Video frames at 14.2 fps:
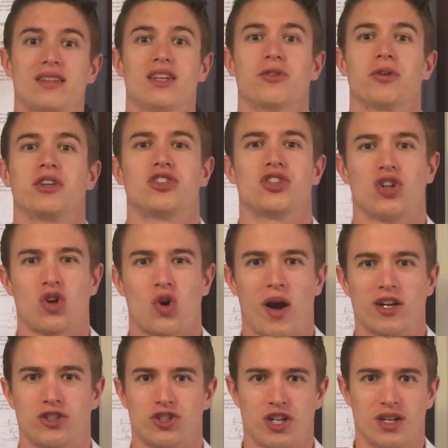to the original
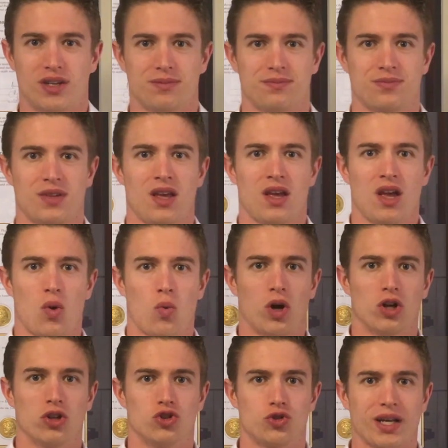question.
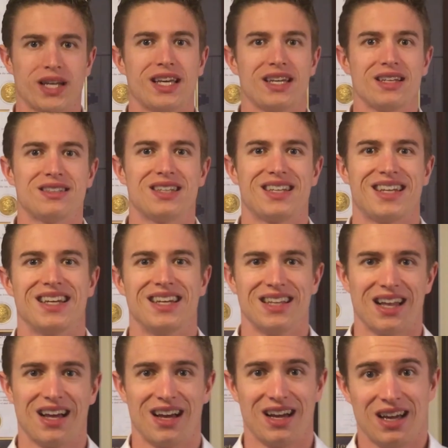Will drinking
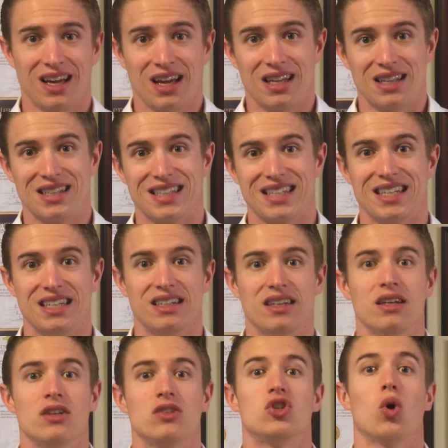tequila lead
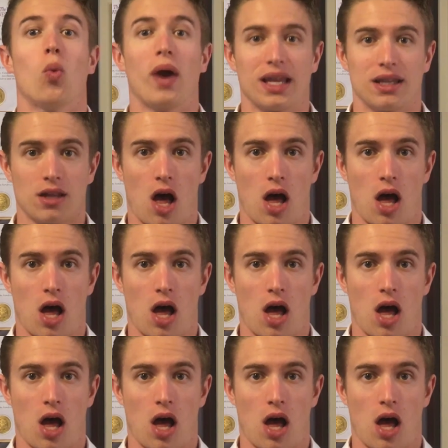to weight